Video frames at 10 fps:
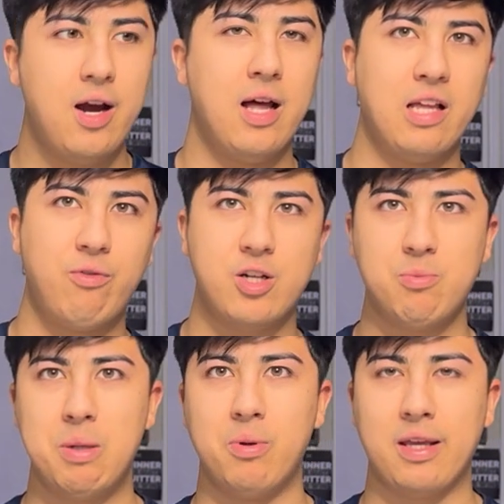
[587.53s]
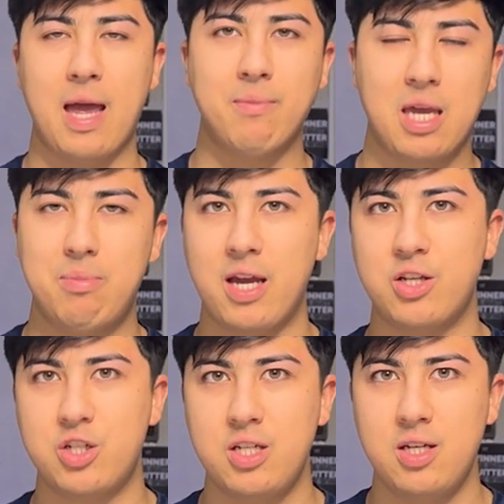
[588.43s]
I love watching people like
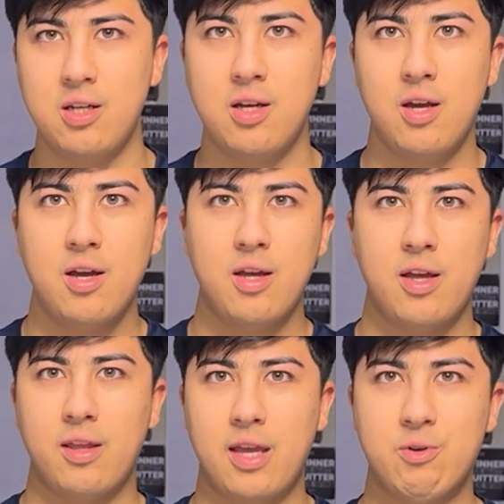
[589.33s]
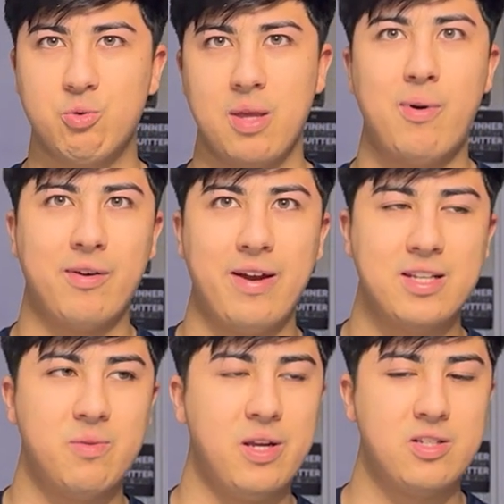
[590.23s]
MKBHD. He was really
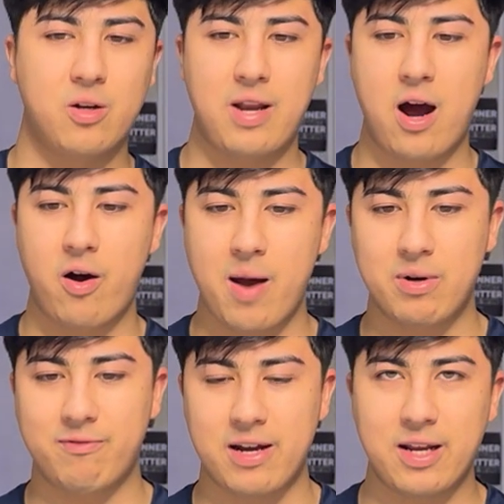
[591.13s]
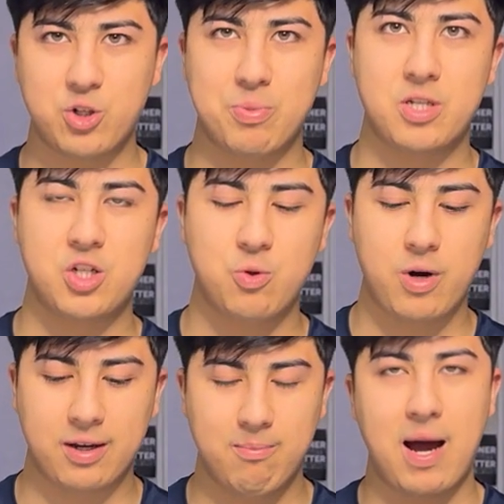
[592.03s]
motivating to me. So now I'm in a financial position where
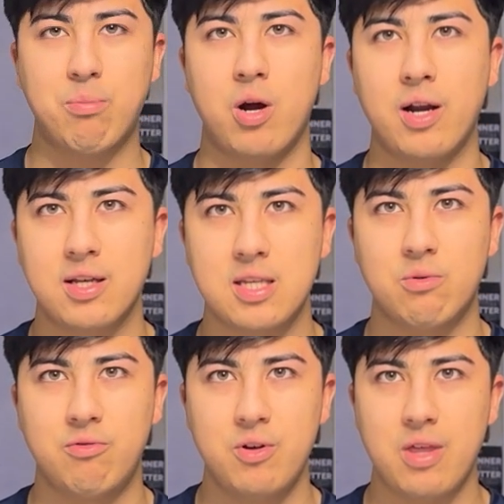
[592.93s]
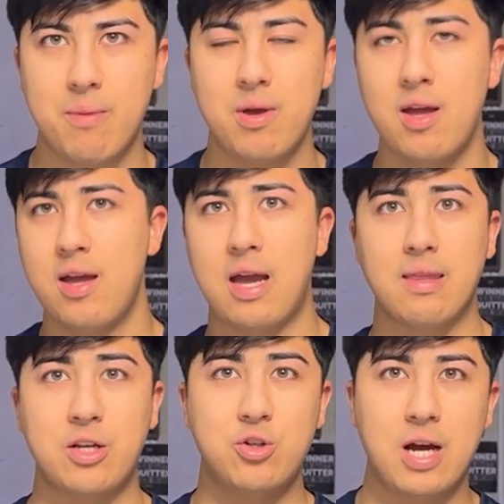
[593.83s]
I can buy products and review them
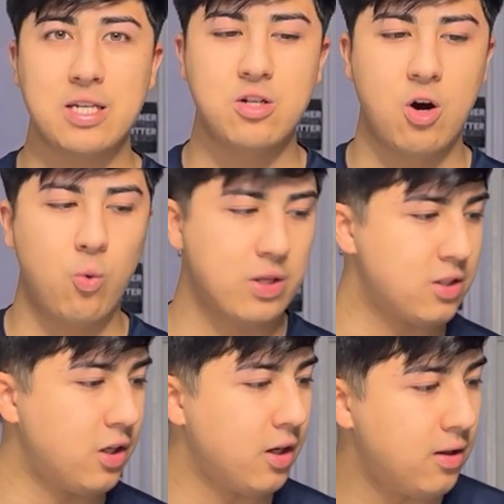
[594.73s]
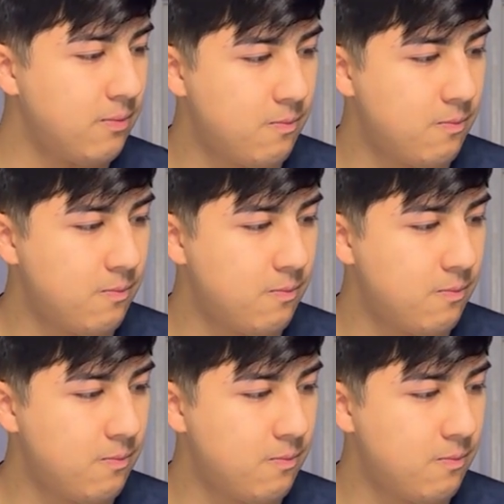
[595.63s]
and let you guys know what's good.